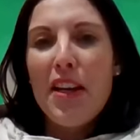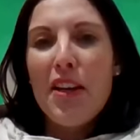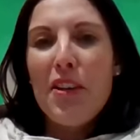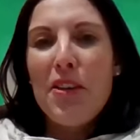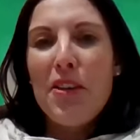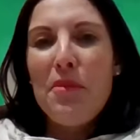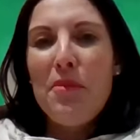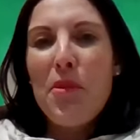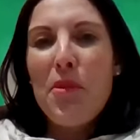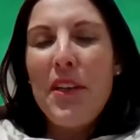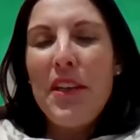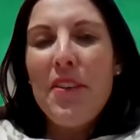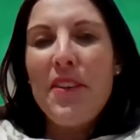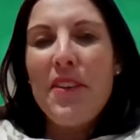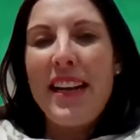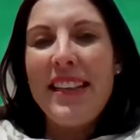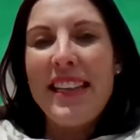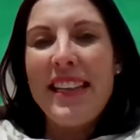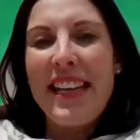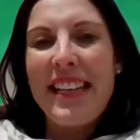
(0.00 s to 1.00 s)
Good morning,
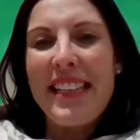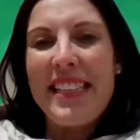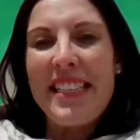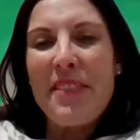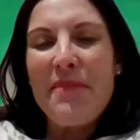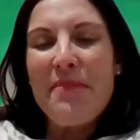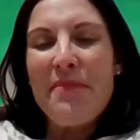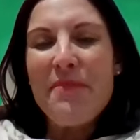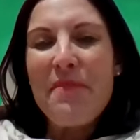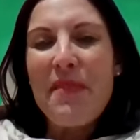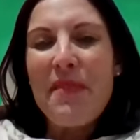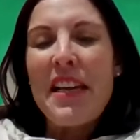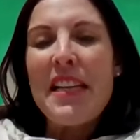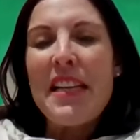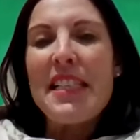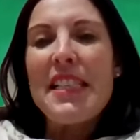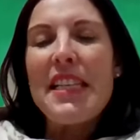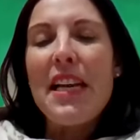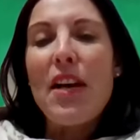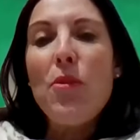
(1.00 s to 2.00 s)
grade 8s.
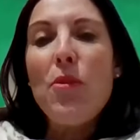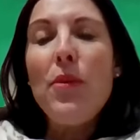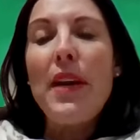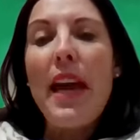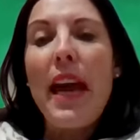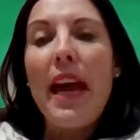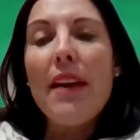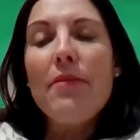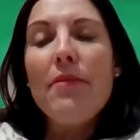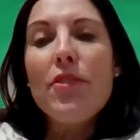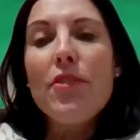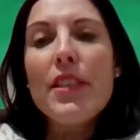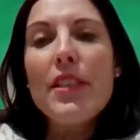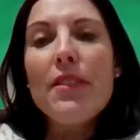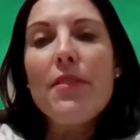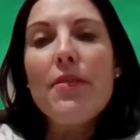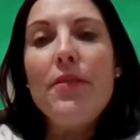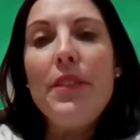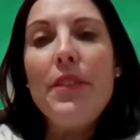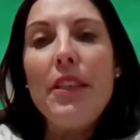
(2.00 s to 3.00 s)
So we have
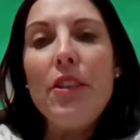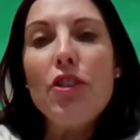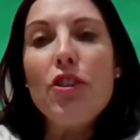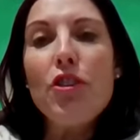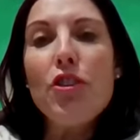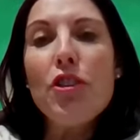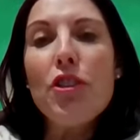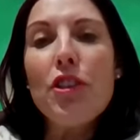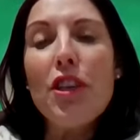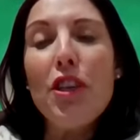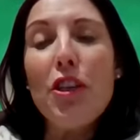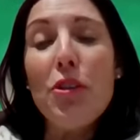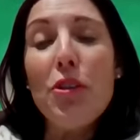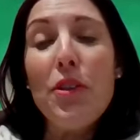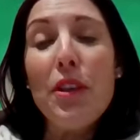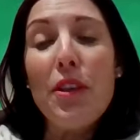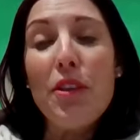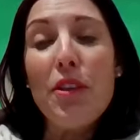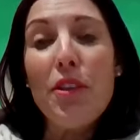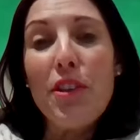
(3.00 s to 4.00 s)
just finished
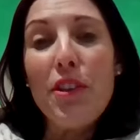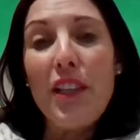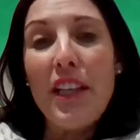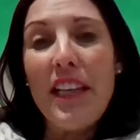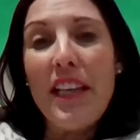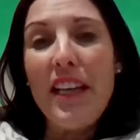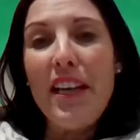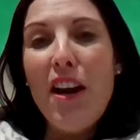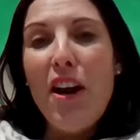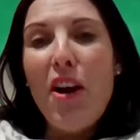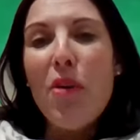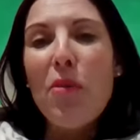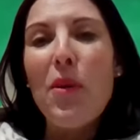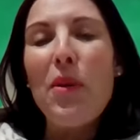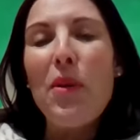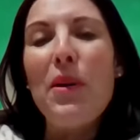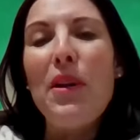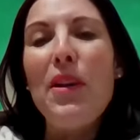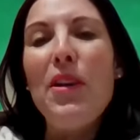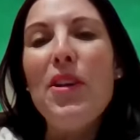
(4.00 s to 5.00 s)
Unit 3,
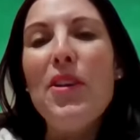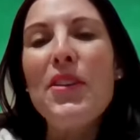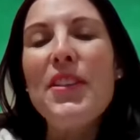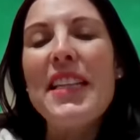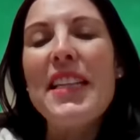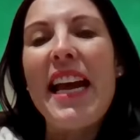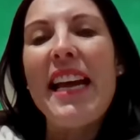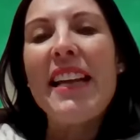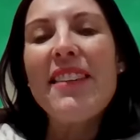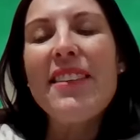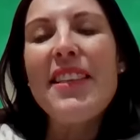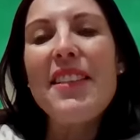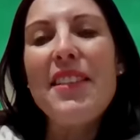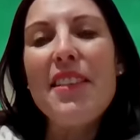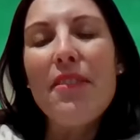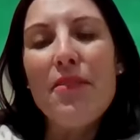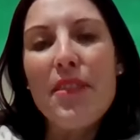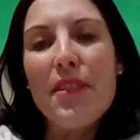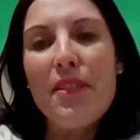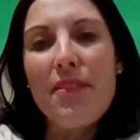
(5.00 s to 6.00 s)
where we looked at the
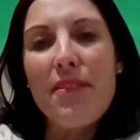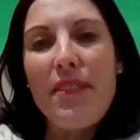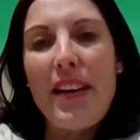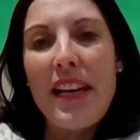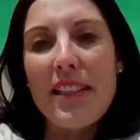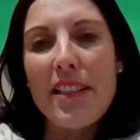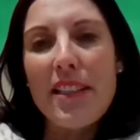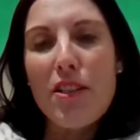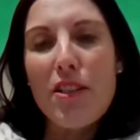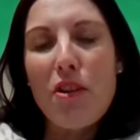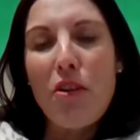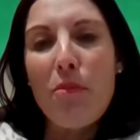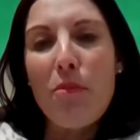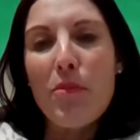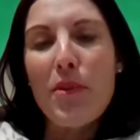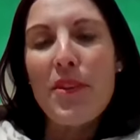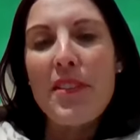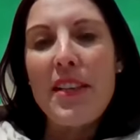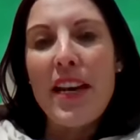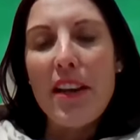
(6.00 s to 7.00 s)
different factors of
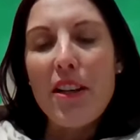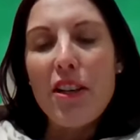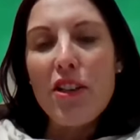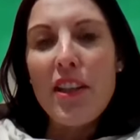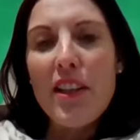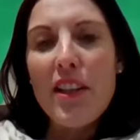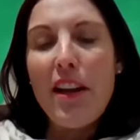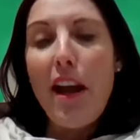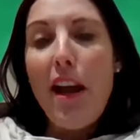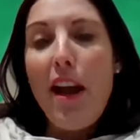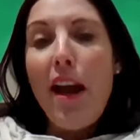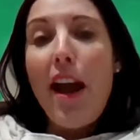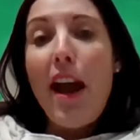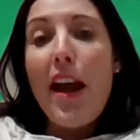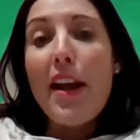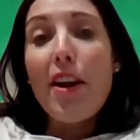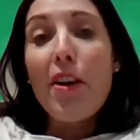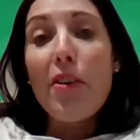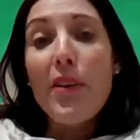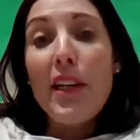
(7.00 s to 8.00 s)
production,
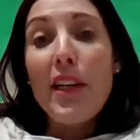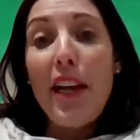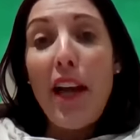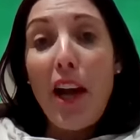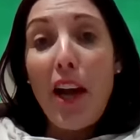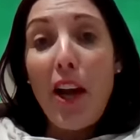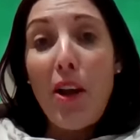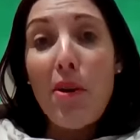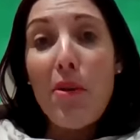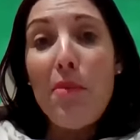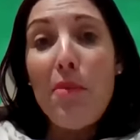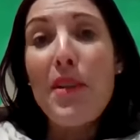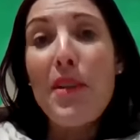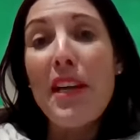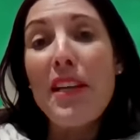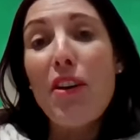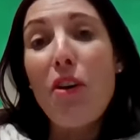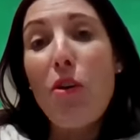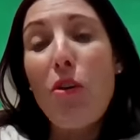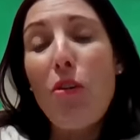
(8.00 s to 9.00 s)
and I really hope
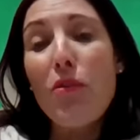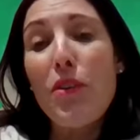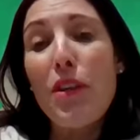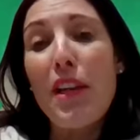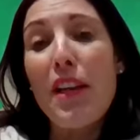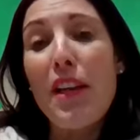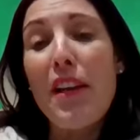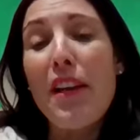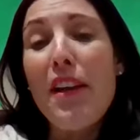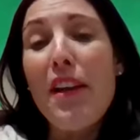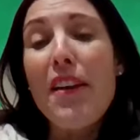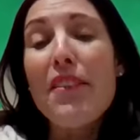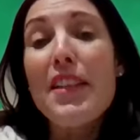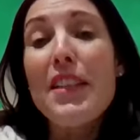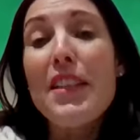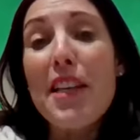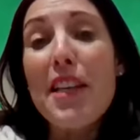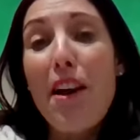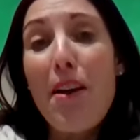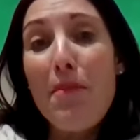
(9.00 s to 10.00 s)
that after the
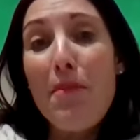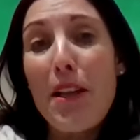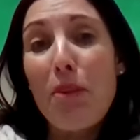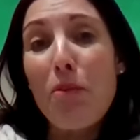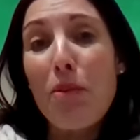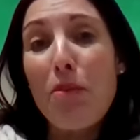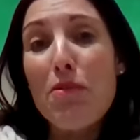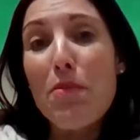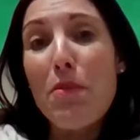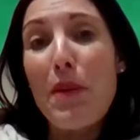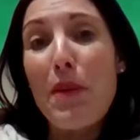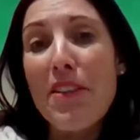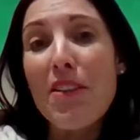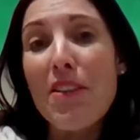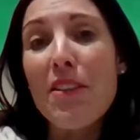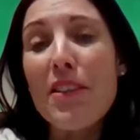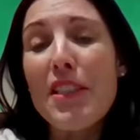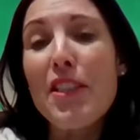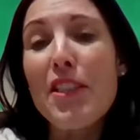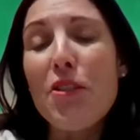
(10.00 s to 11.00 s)
time that we spend
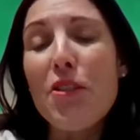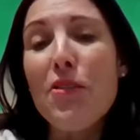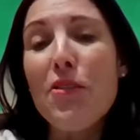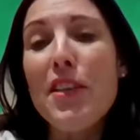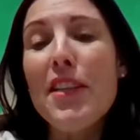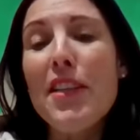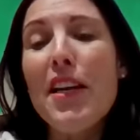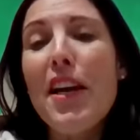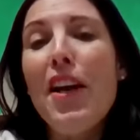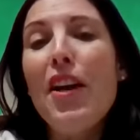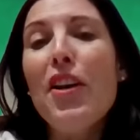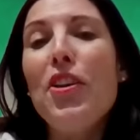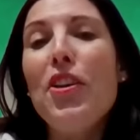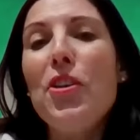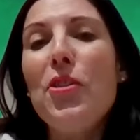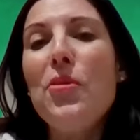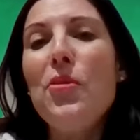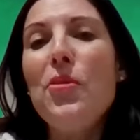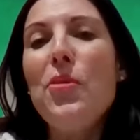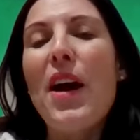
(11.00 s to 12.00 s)
on this unit,
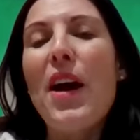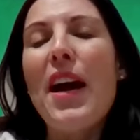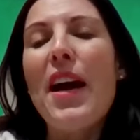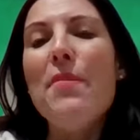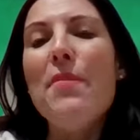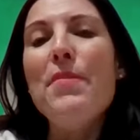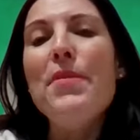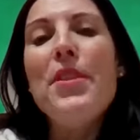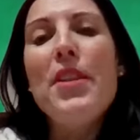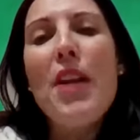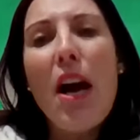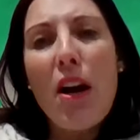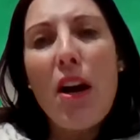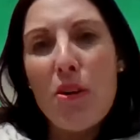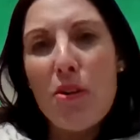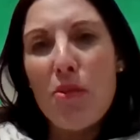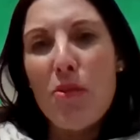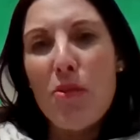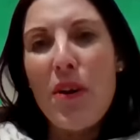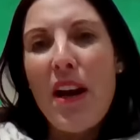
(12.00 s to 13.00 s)
you
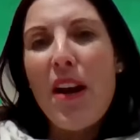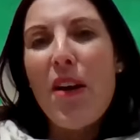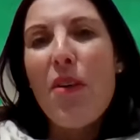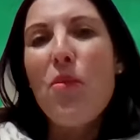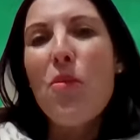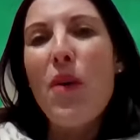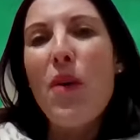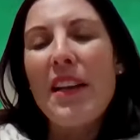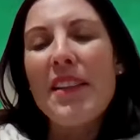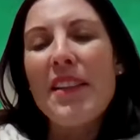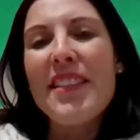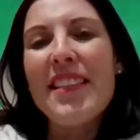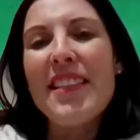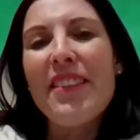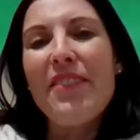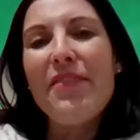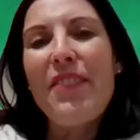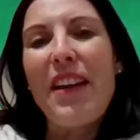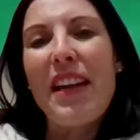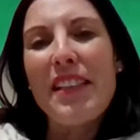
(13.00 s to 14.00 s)
know what
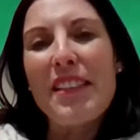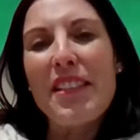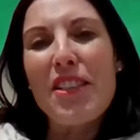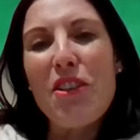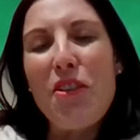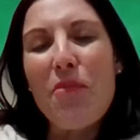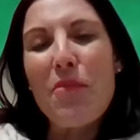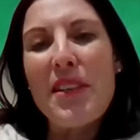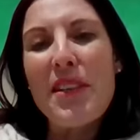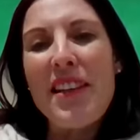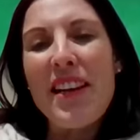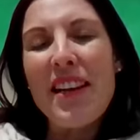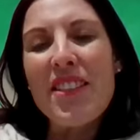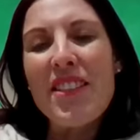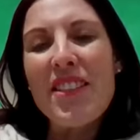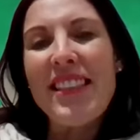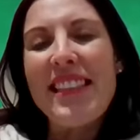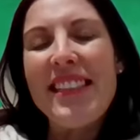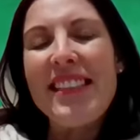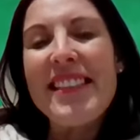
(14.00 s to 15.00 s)
factors of
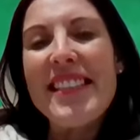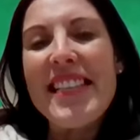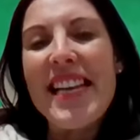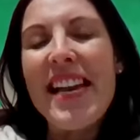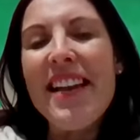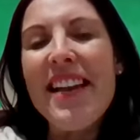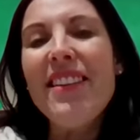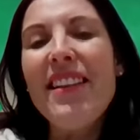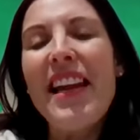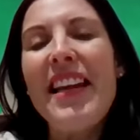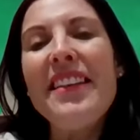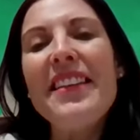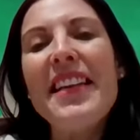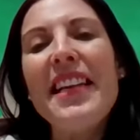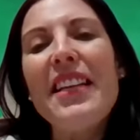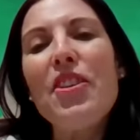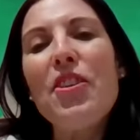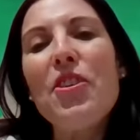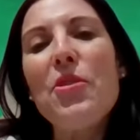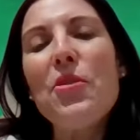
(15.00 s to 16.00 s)
production entail and
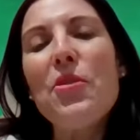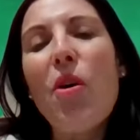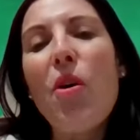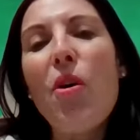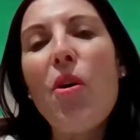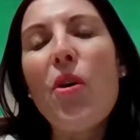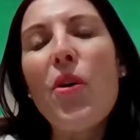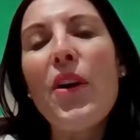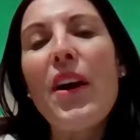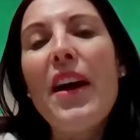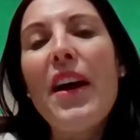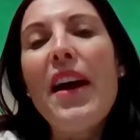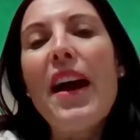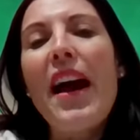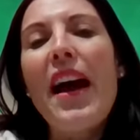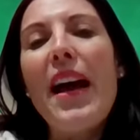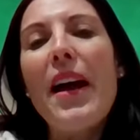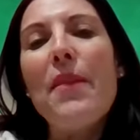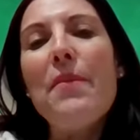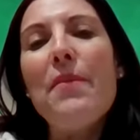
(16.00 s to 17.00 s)
that you are
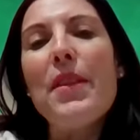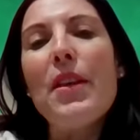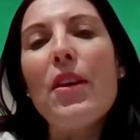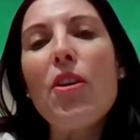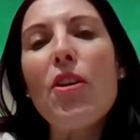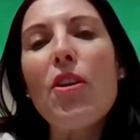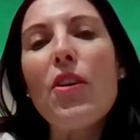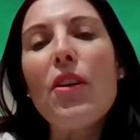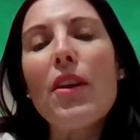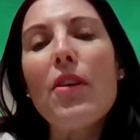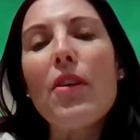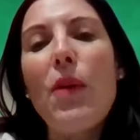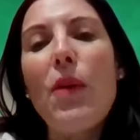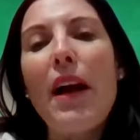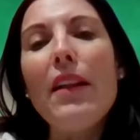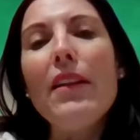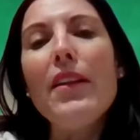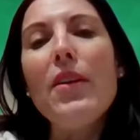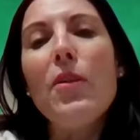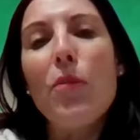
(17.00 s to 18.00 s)

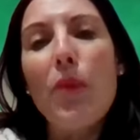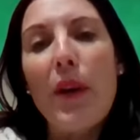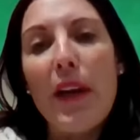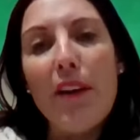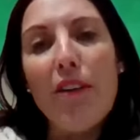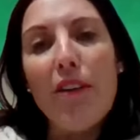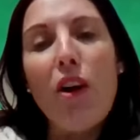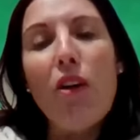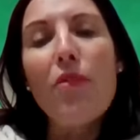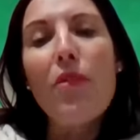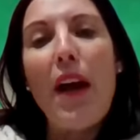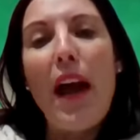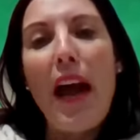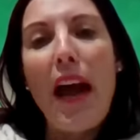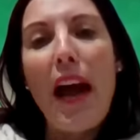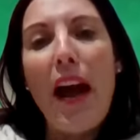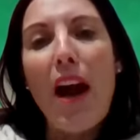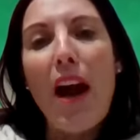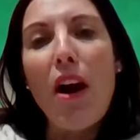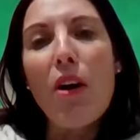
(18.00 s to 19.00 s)
well aware of
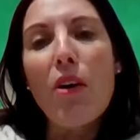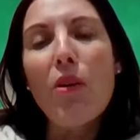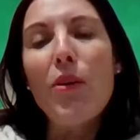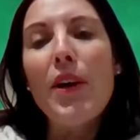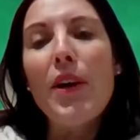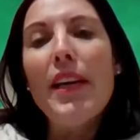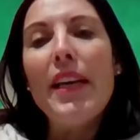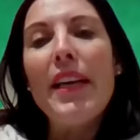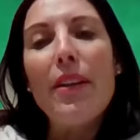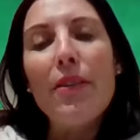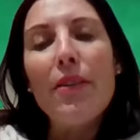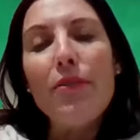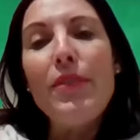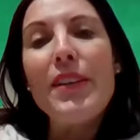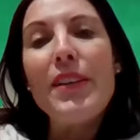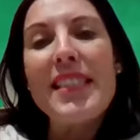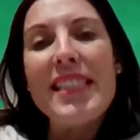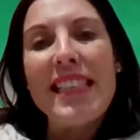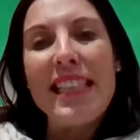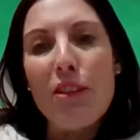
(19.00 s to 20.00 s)
how it
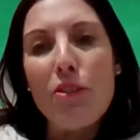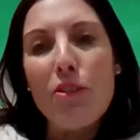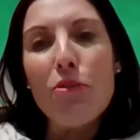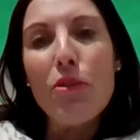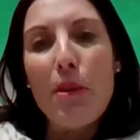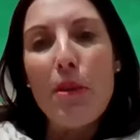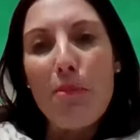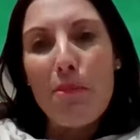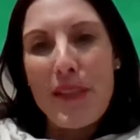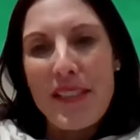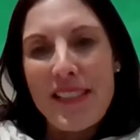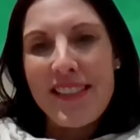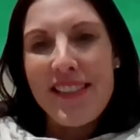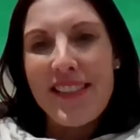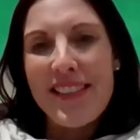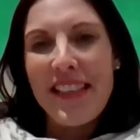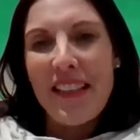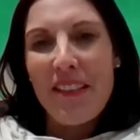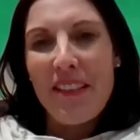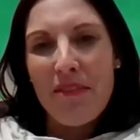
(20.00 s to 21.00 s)
fits into the
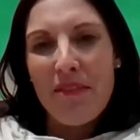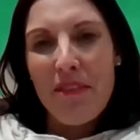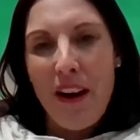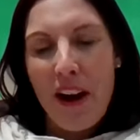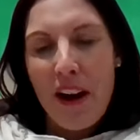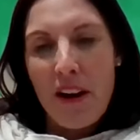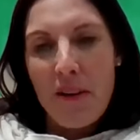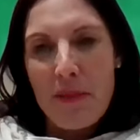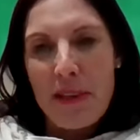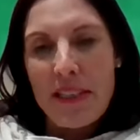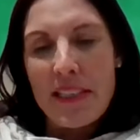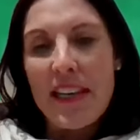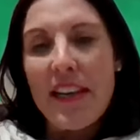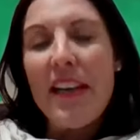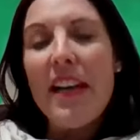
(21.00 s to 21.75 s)
business environment.